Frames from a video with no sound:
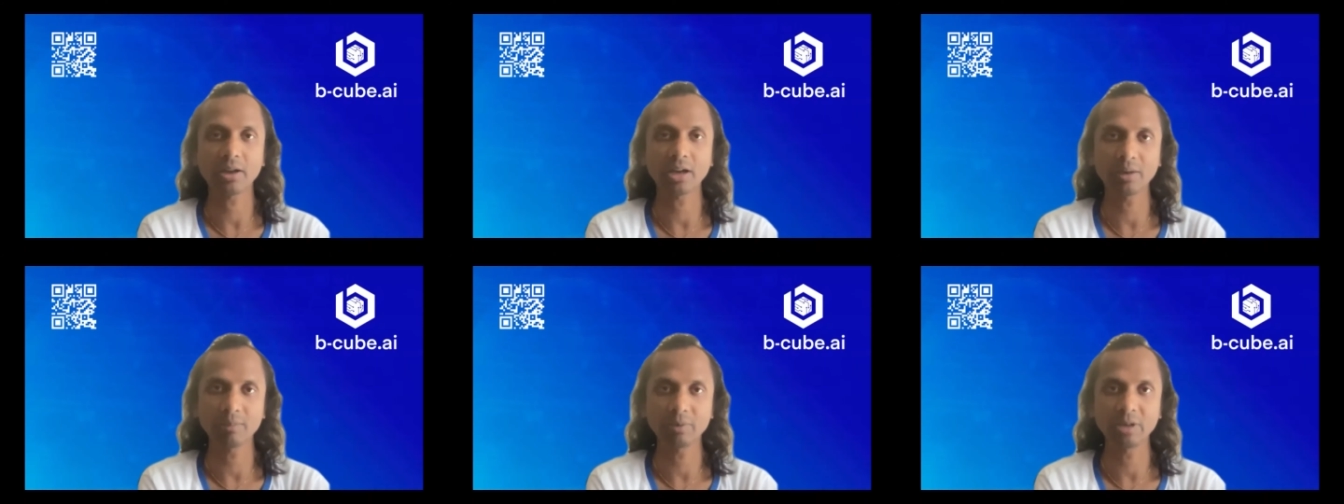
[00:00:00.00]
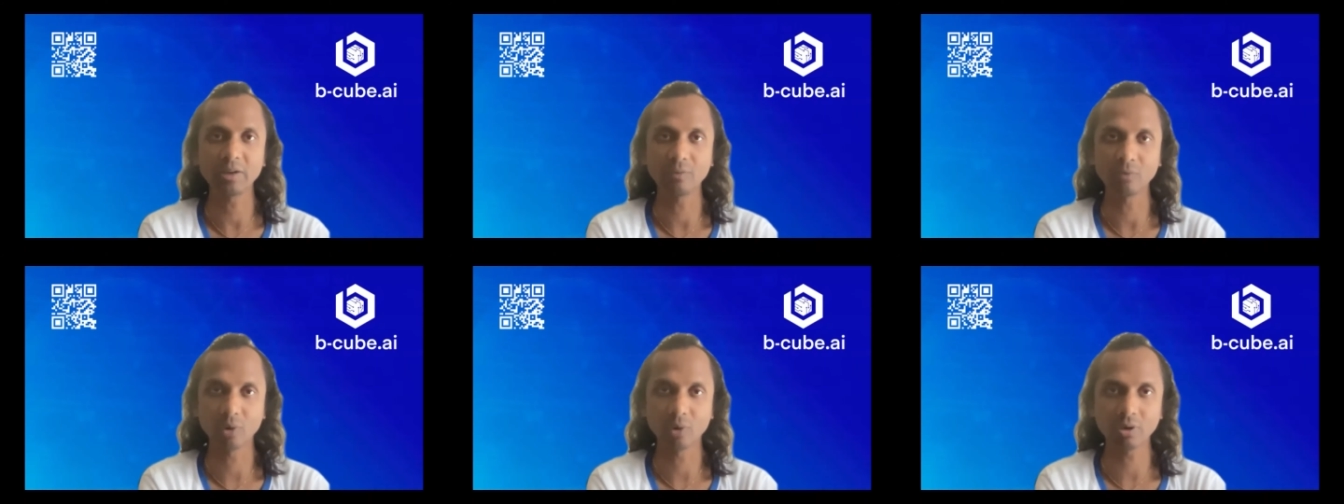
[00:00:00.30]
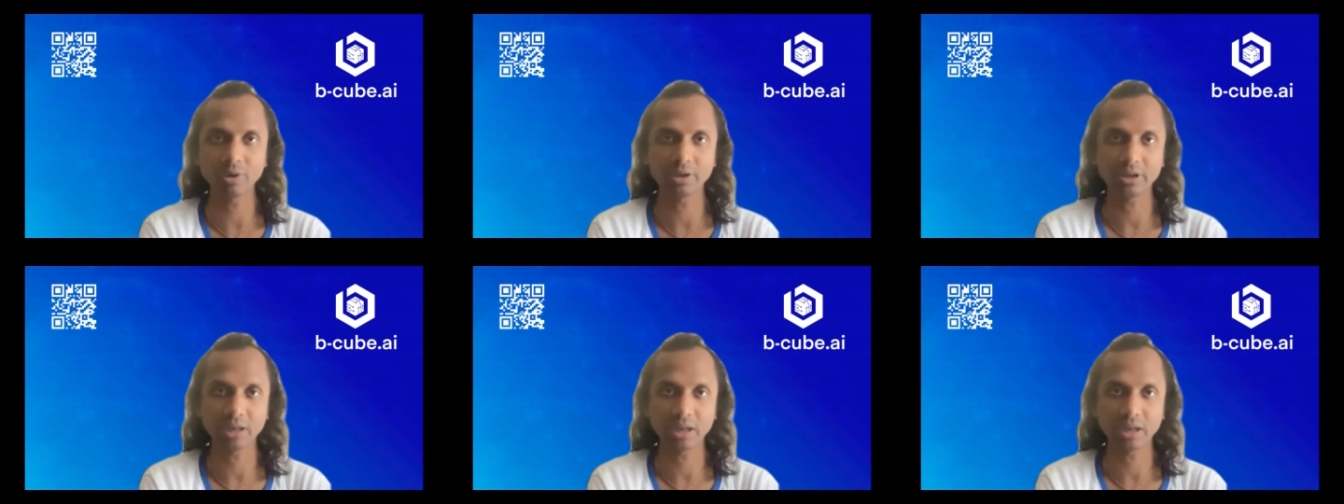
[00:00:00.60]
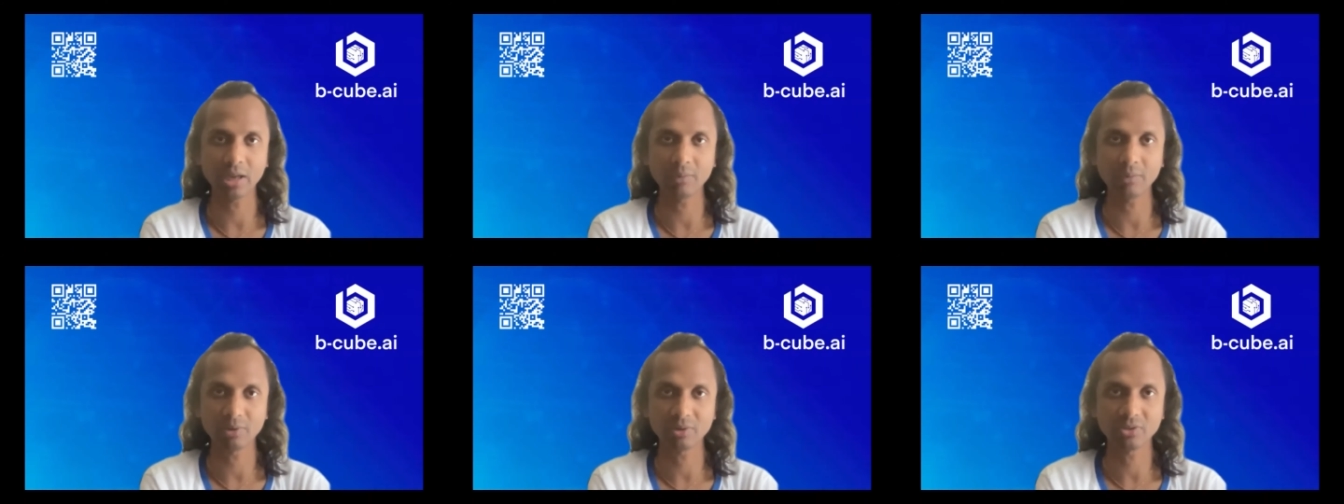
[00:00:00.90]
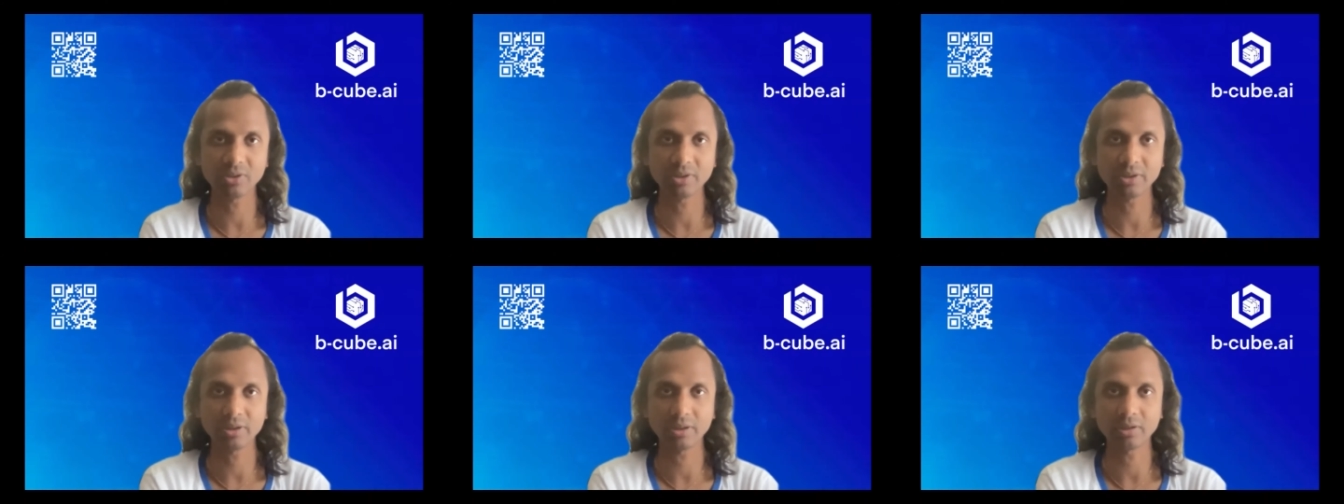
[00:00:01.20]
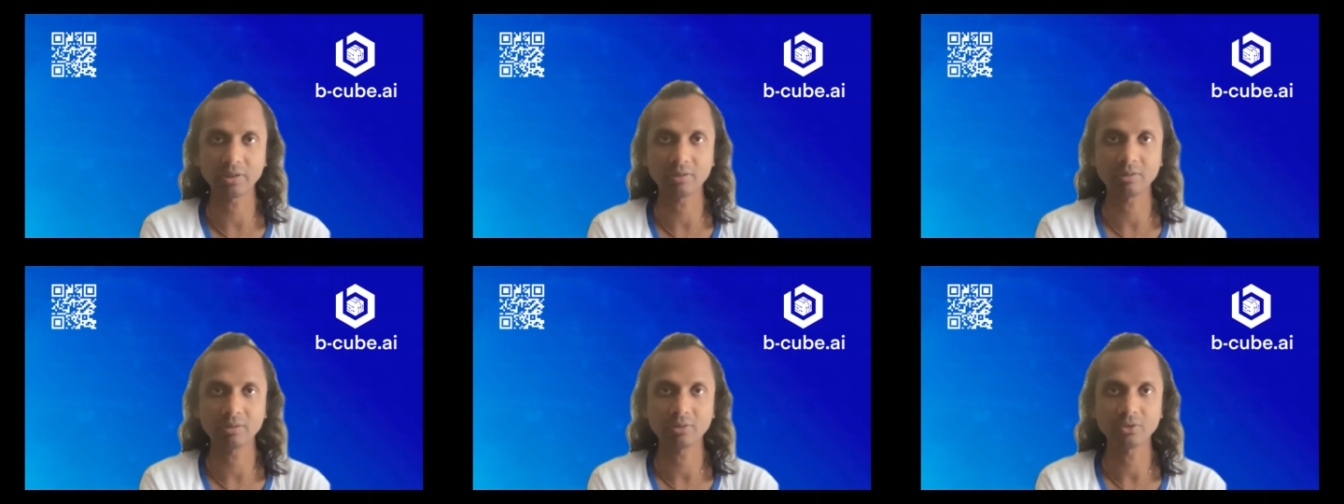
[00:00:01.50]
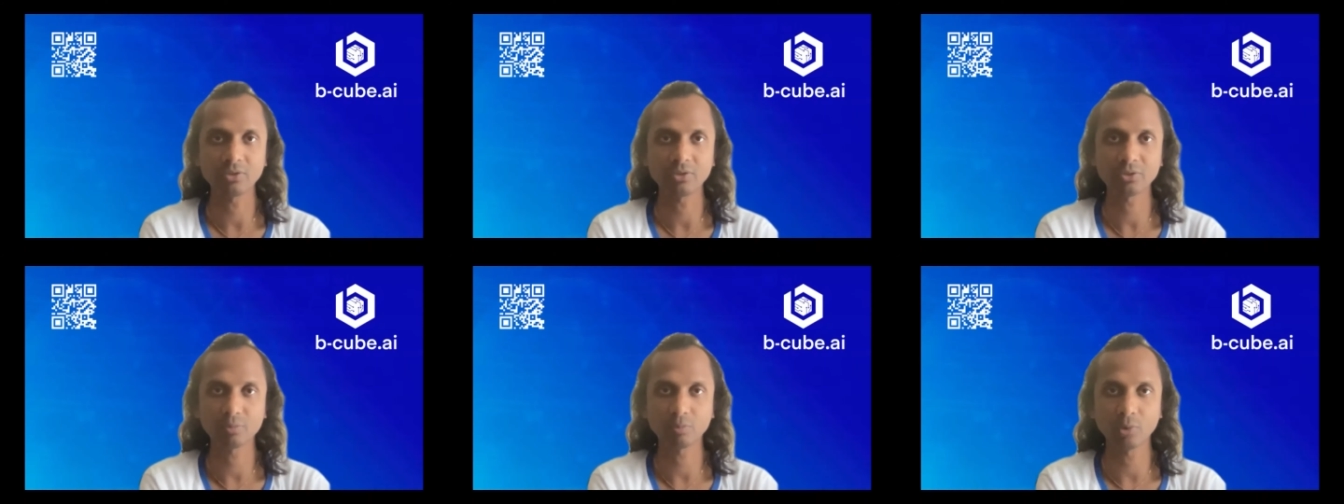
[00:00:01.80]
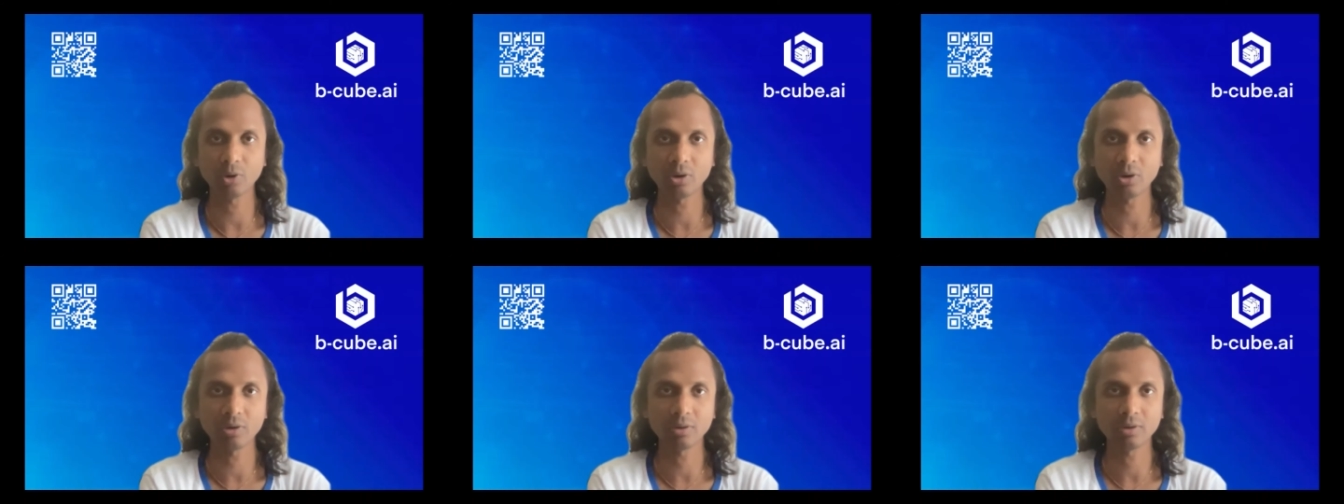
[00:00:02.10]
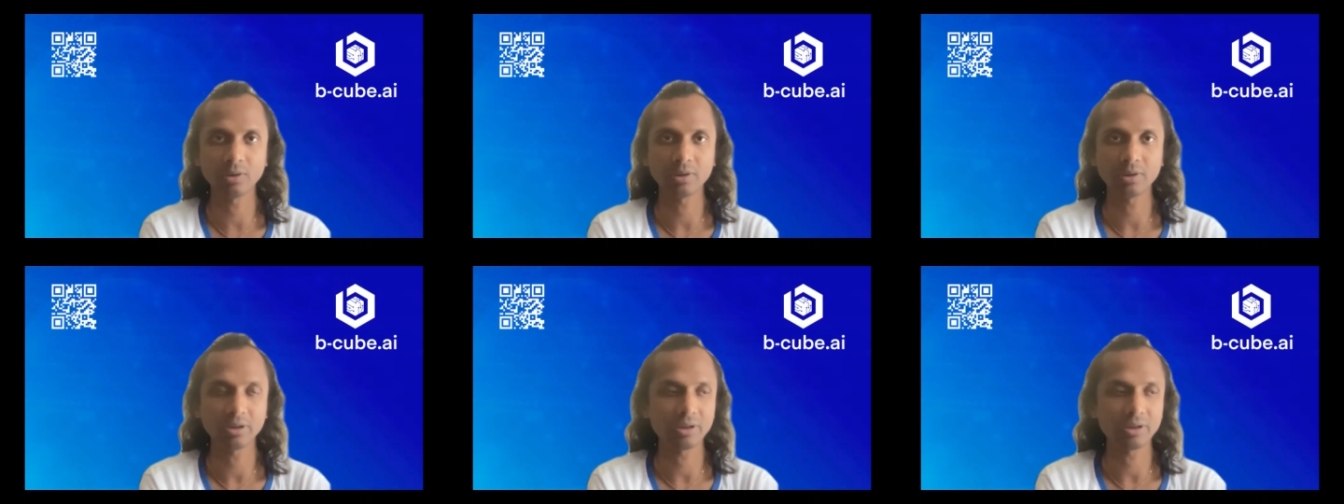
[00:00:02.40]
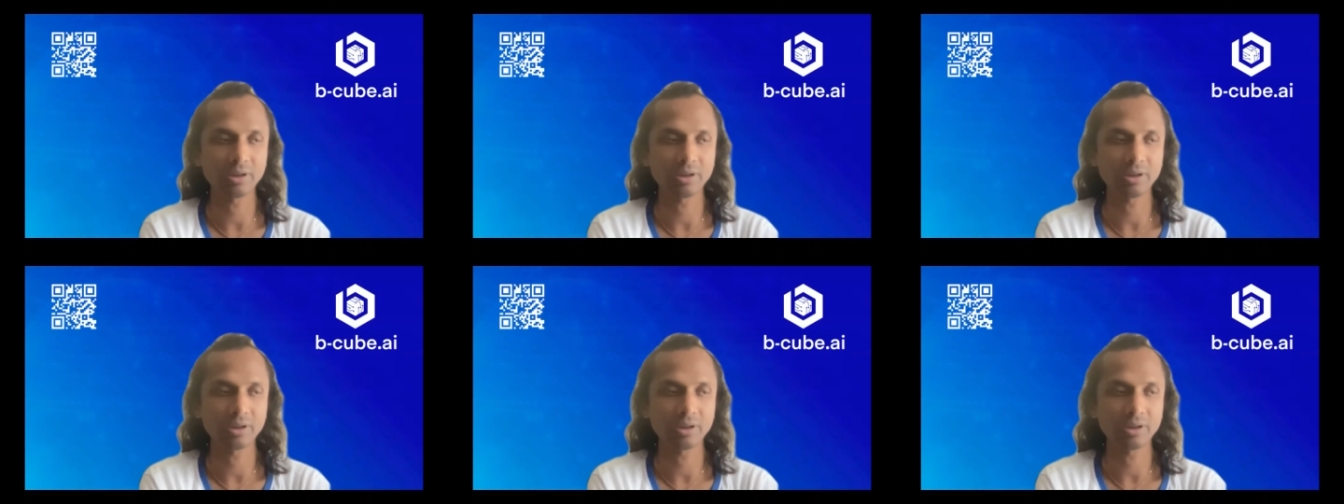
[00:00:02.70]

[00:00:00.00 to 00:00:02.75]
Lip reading: I'm involved in every single small